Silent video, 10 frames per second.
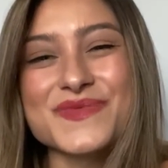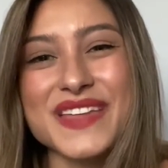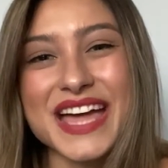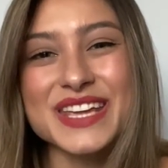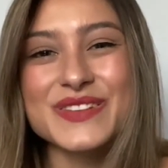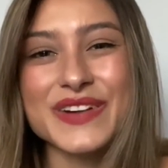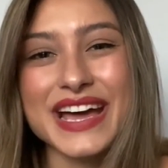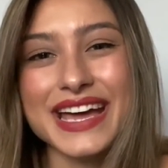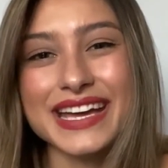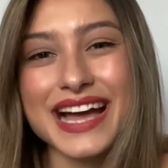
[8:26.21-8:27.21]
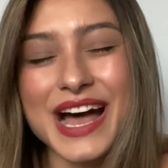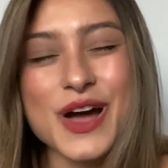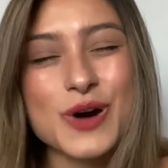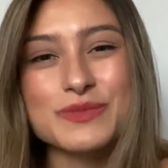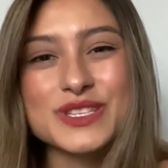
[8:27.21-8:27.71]
Anyway, I
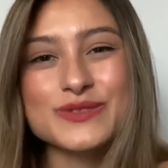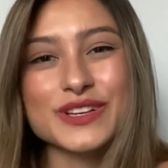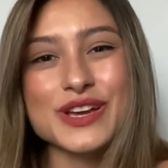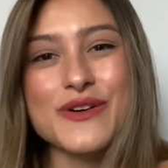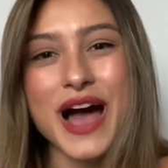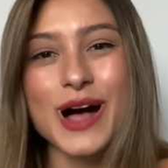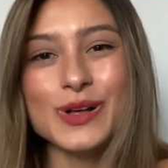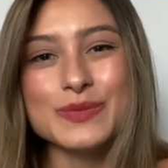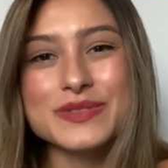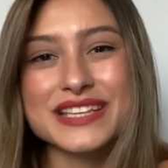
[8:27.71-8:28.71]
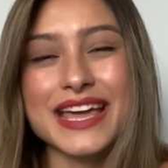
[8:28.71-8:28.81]
hope this video helps.